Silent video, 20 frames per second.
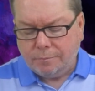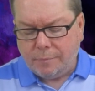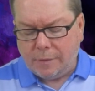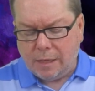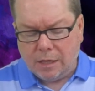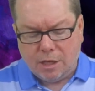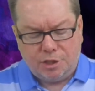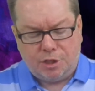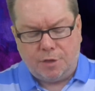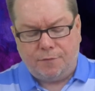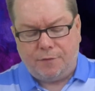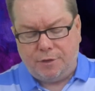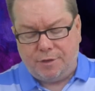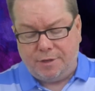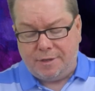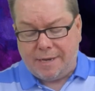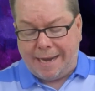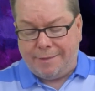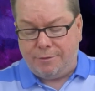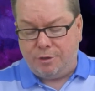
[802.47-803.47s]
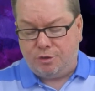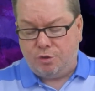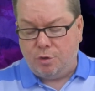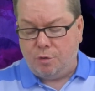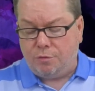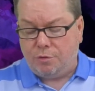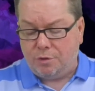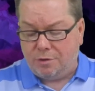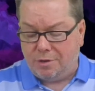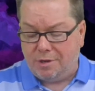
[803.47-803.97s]
Because if you deny the
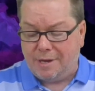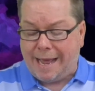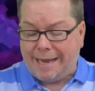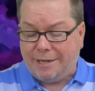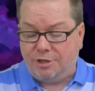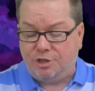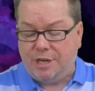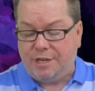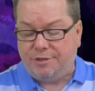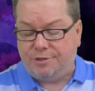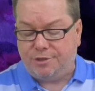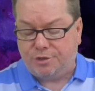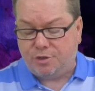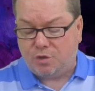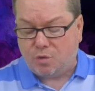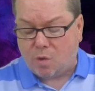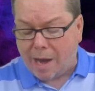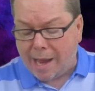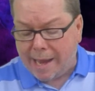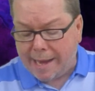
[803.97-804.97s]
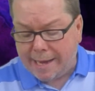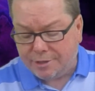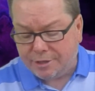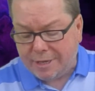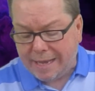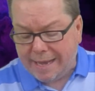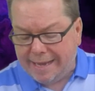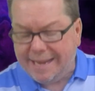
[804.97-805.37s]
truth, you deny Jesus Christ.